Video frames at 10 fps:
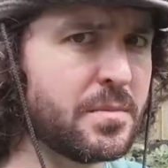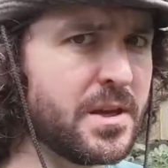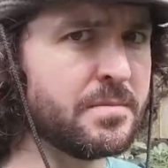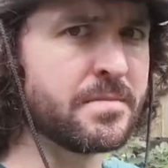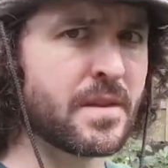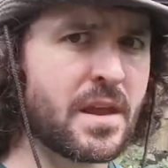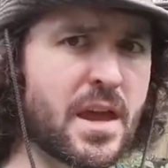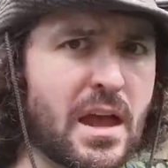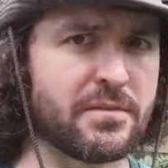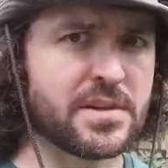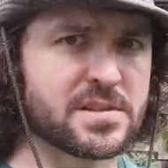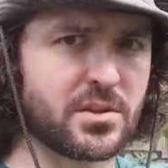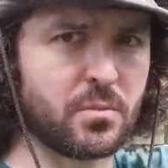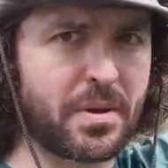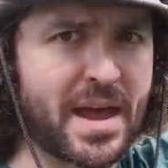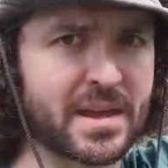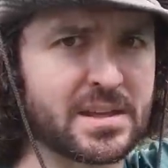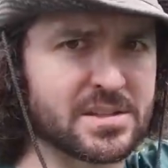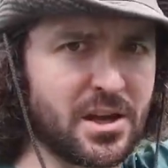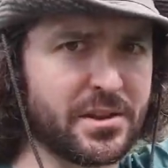me have these little
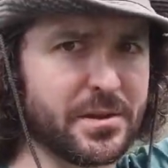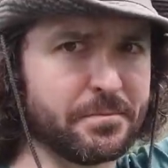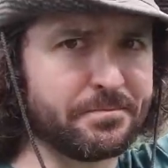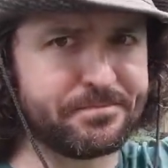baggies on them.